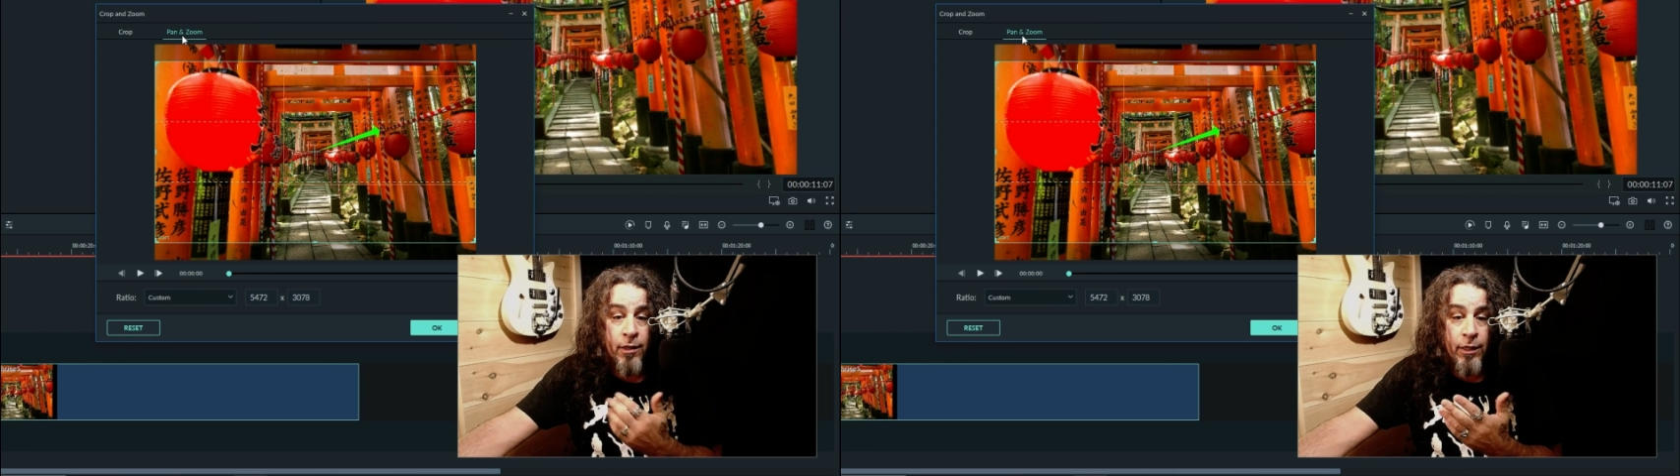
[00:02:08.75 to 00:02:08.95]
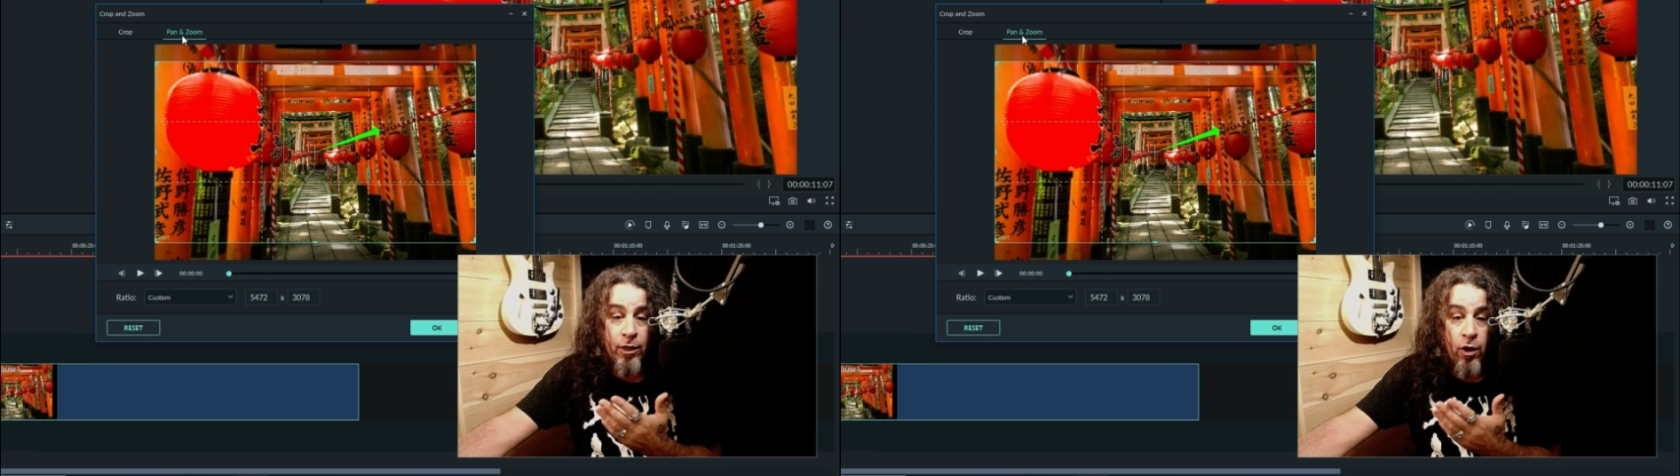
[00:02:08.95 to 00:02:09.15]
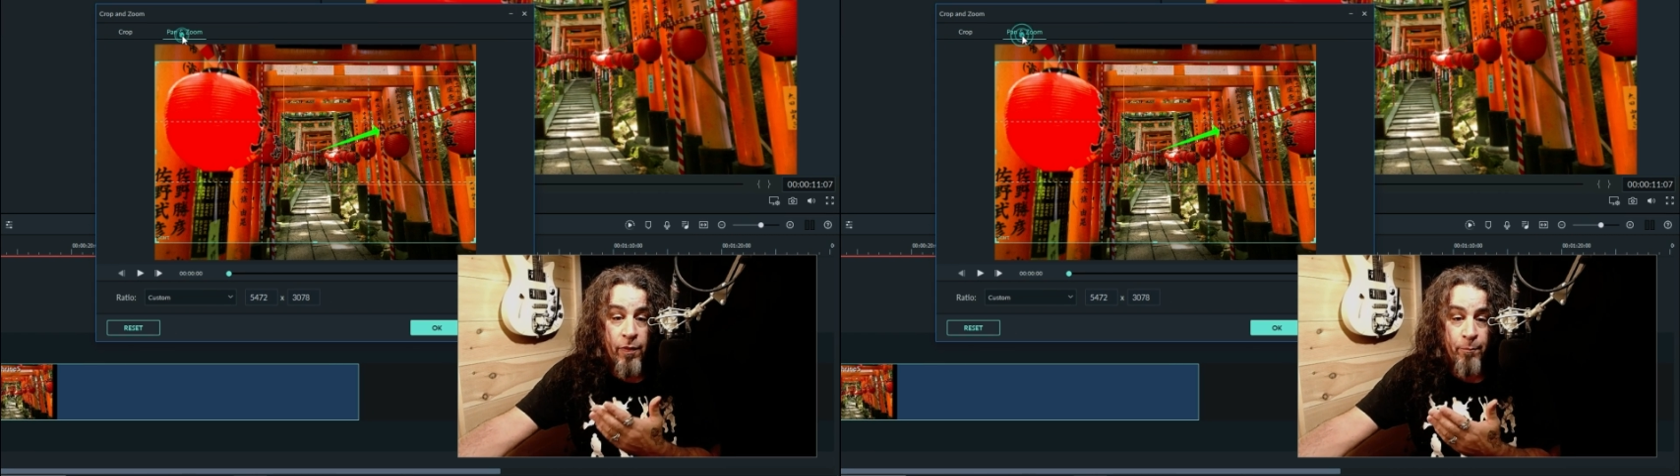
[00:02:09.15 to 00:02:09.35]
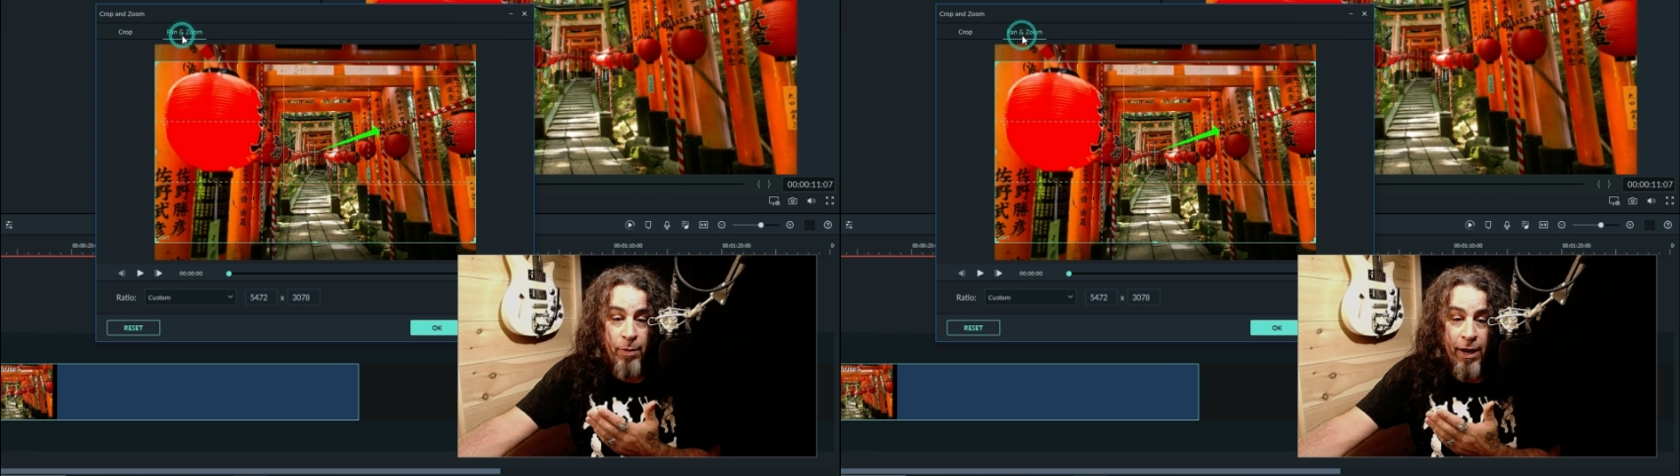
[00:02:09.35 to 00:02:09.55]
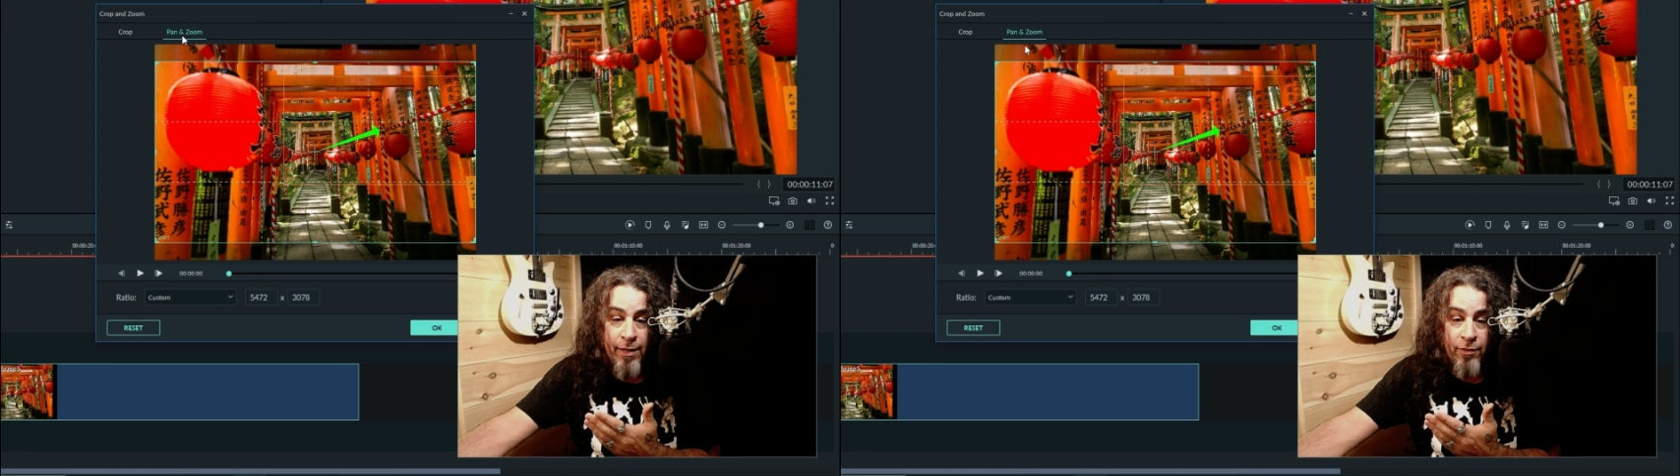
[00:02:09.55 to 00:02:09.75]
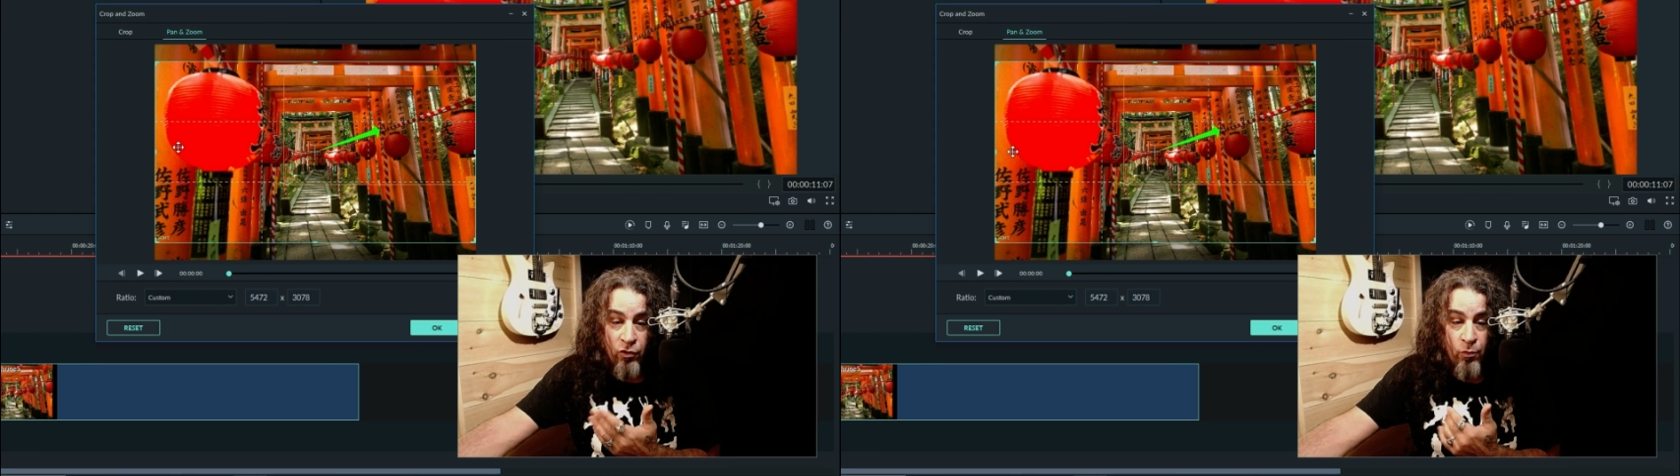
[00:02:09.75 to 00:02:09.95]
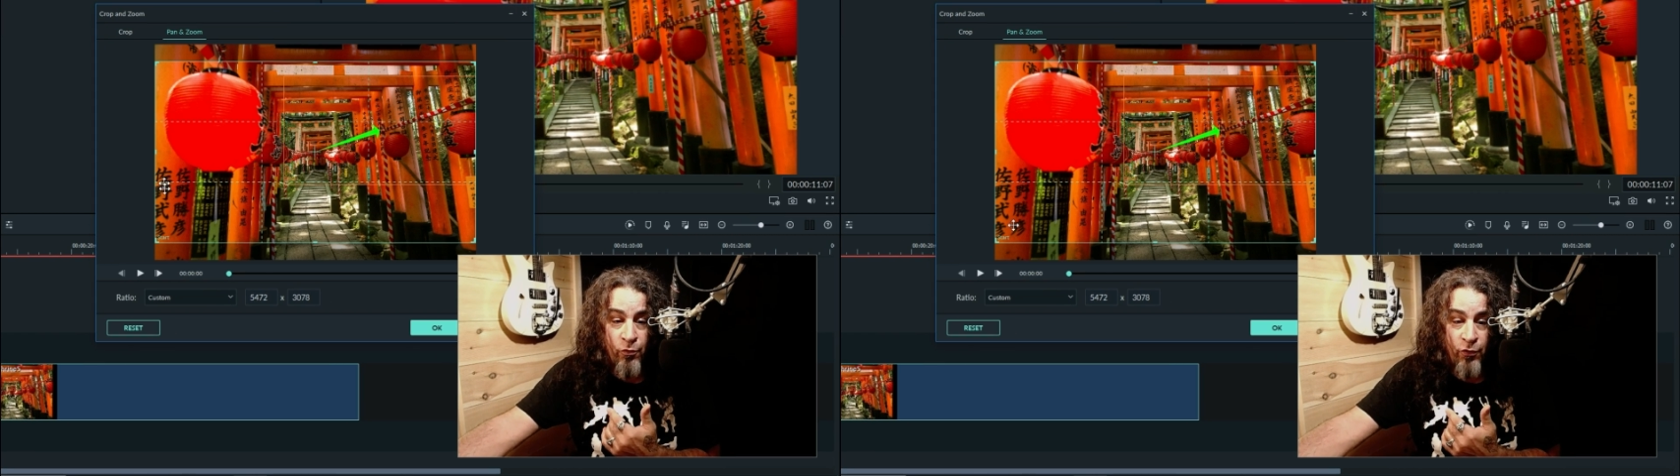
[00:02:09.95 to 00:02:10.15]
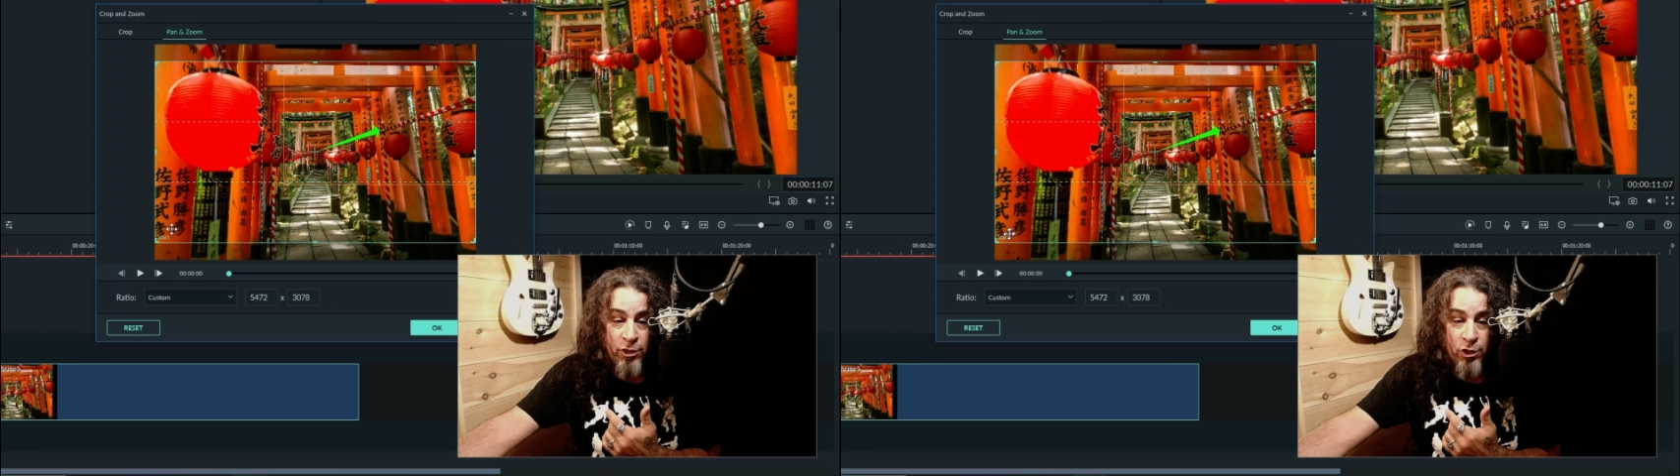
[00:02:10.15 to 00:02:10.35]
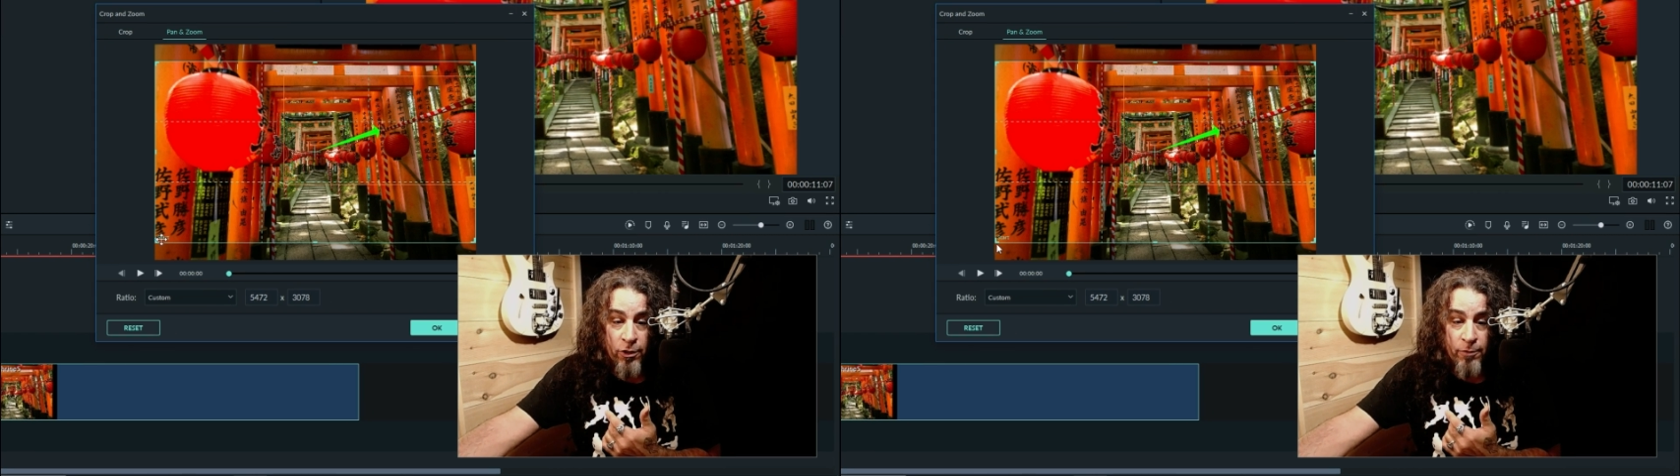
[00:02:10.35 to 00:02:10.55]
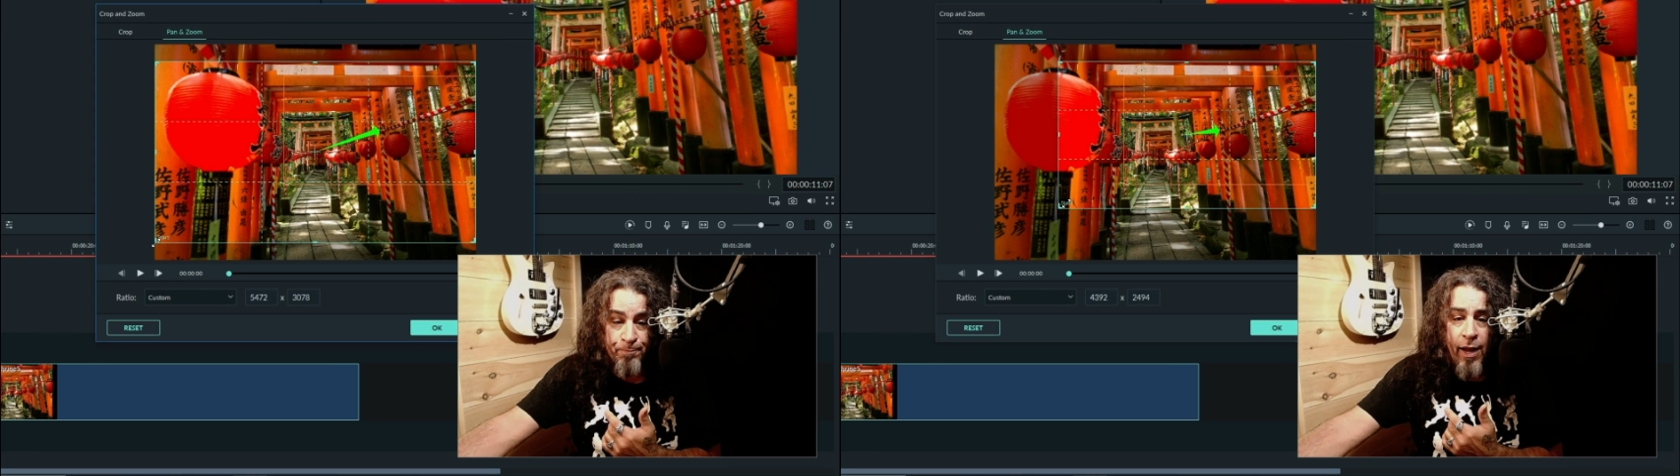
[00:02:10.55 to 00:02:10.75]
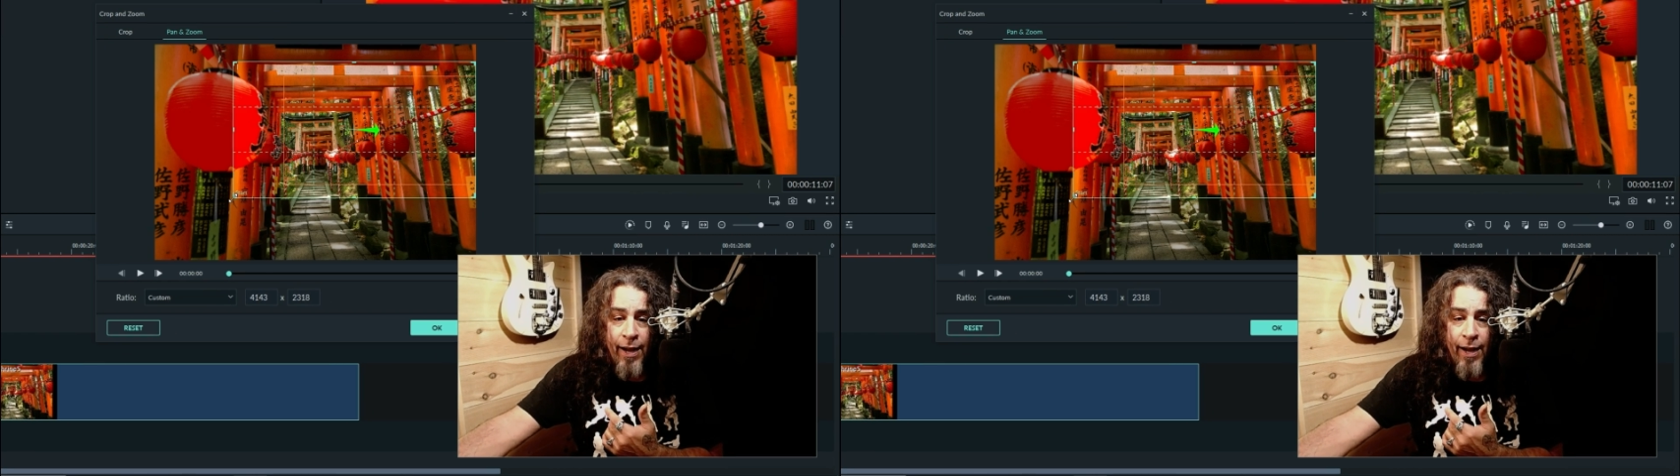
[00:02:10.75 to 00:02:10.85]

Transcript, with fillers: click on the pan and zoom feature,